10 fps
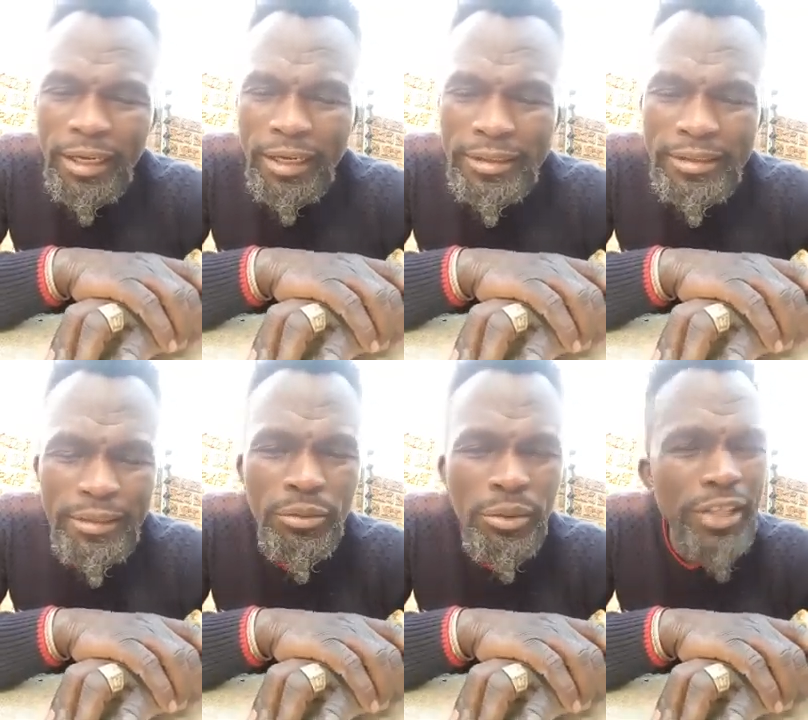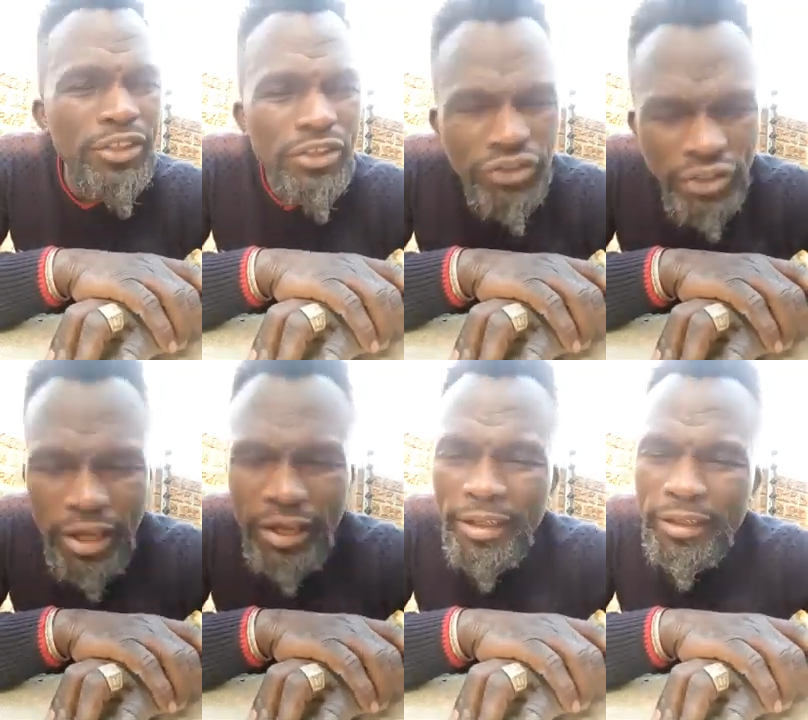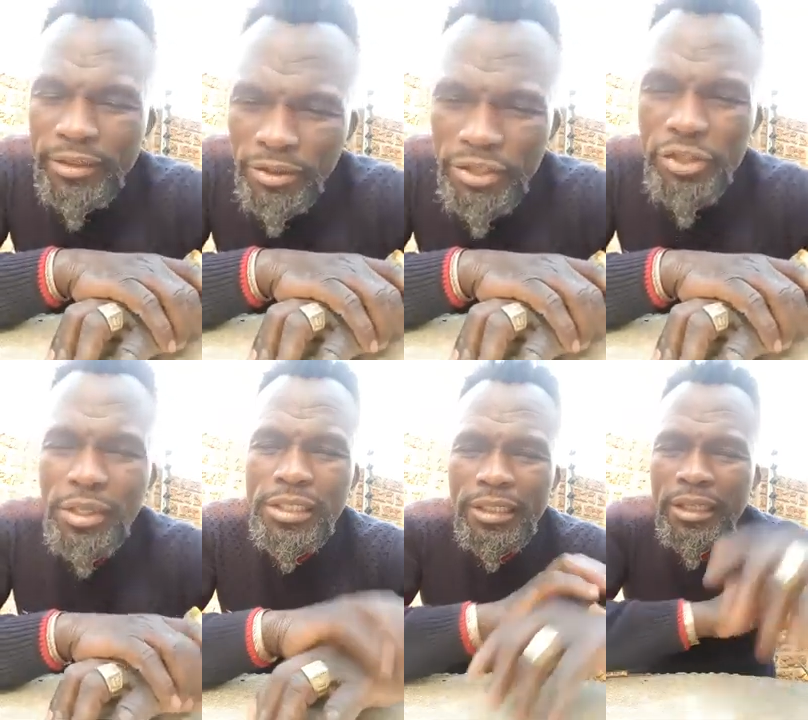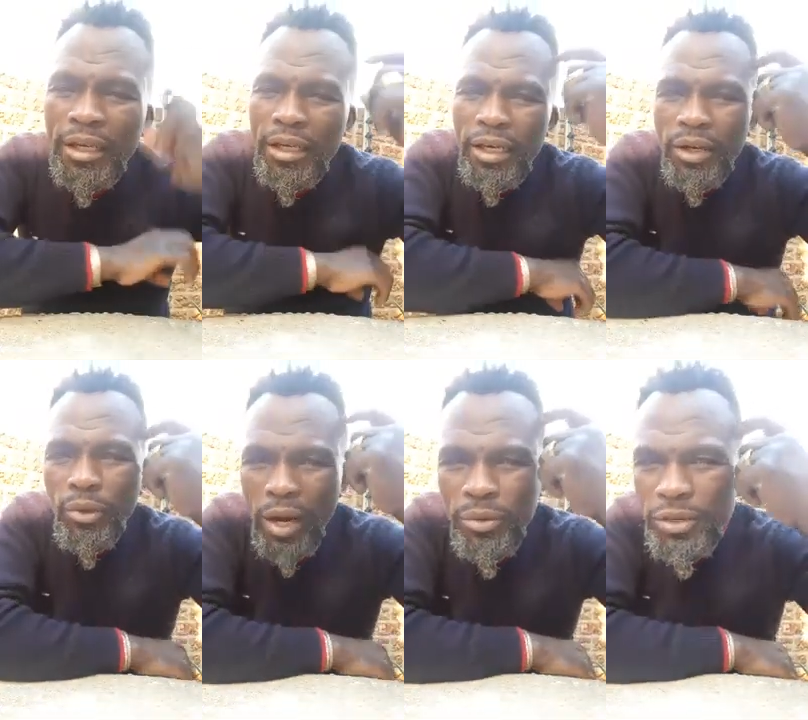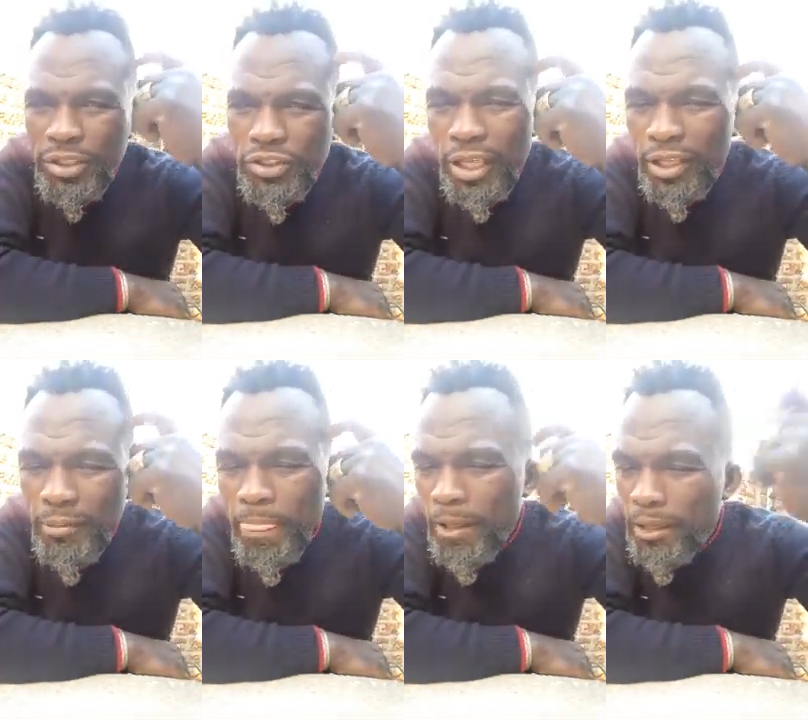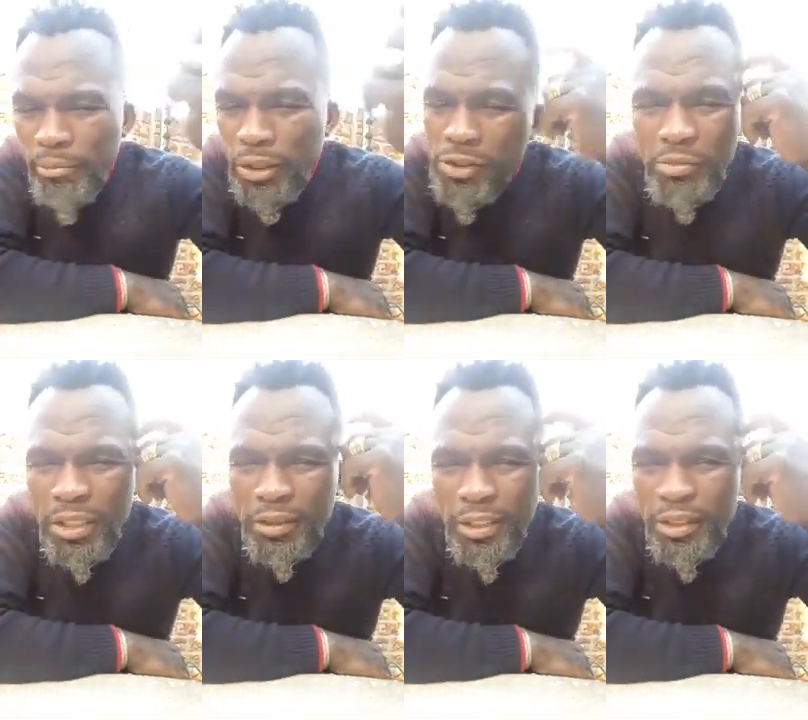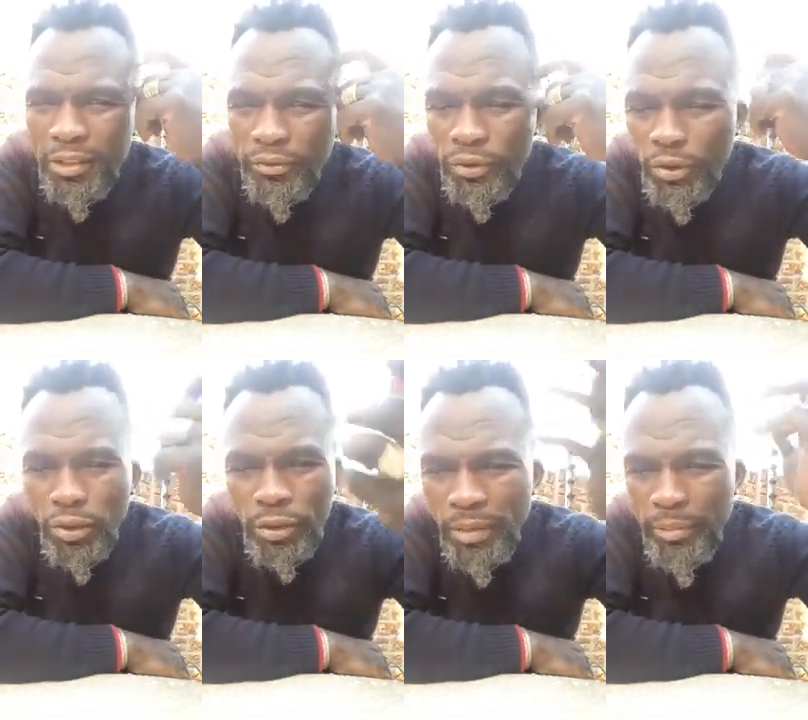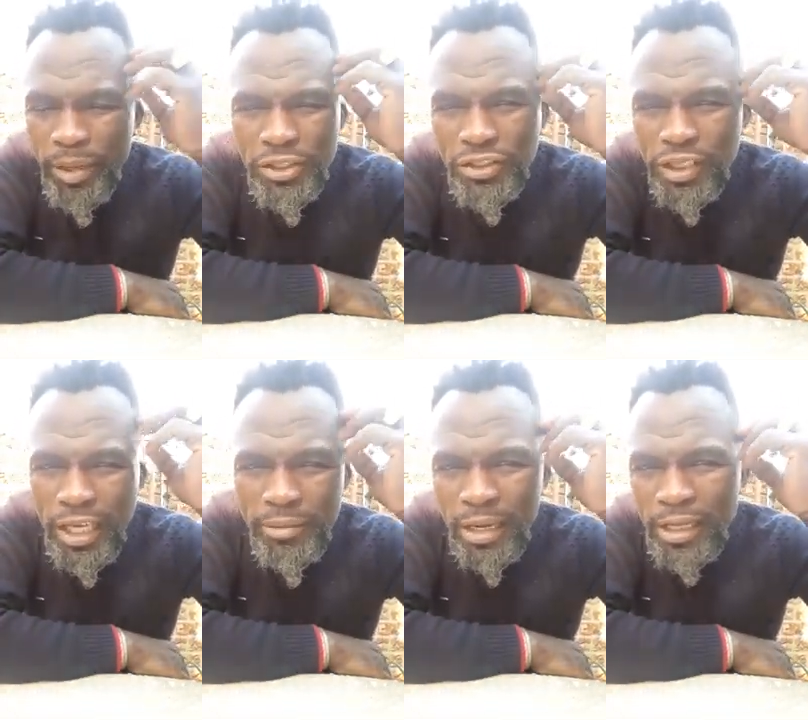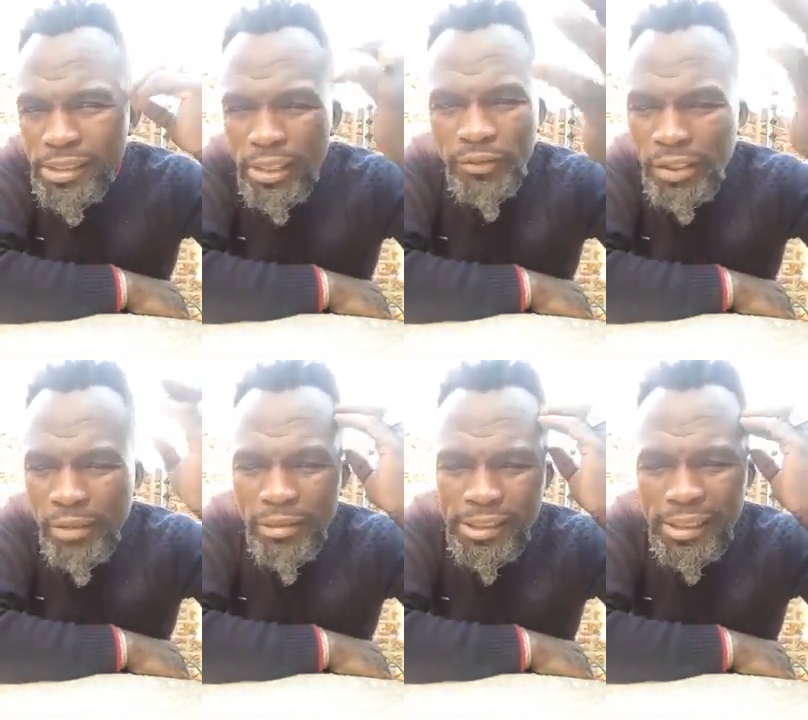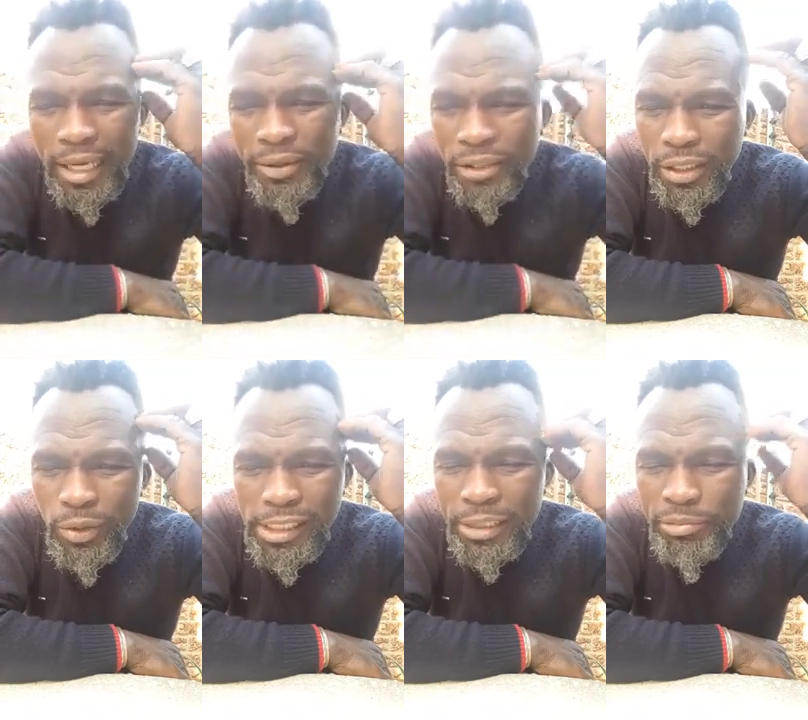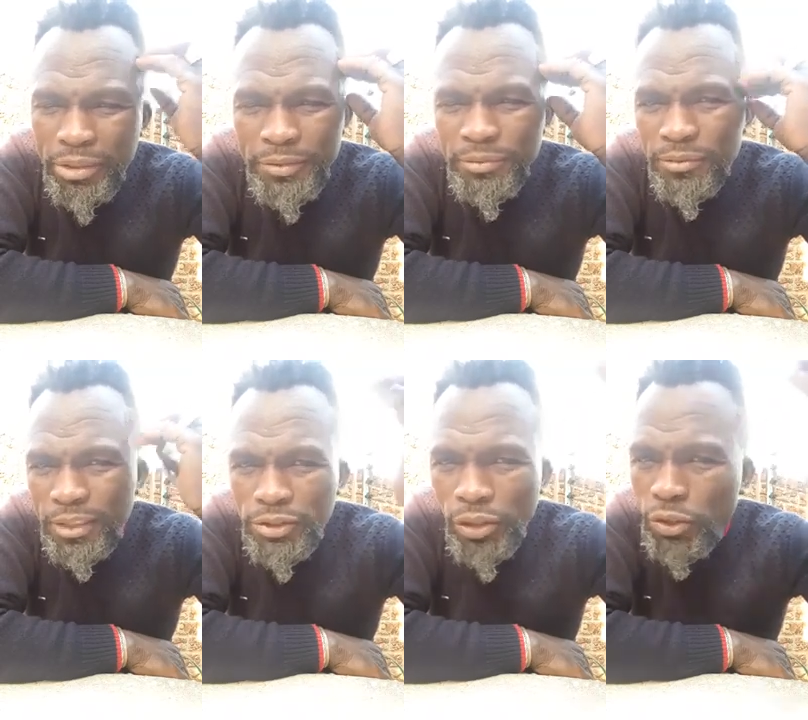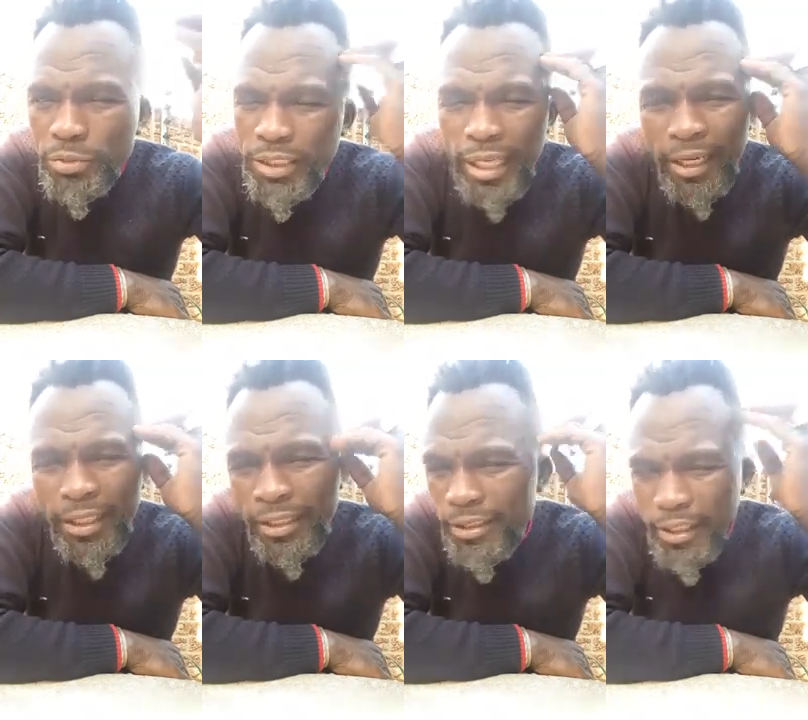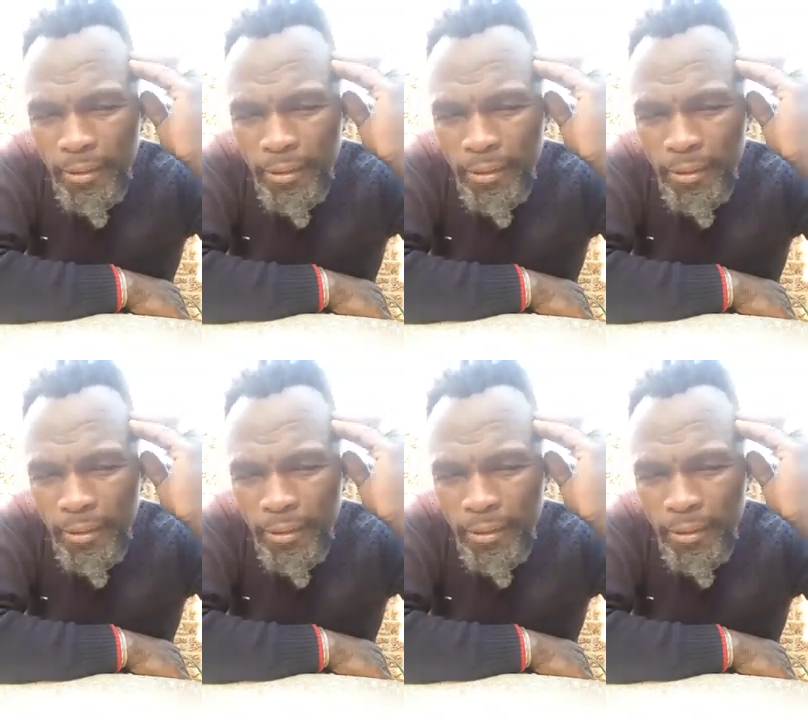And let's just share and continuously work with each other. Inbox me. If you look on my page there, my cell phone number is there. You can WhatsApp me and talk to me directly.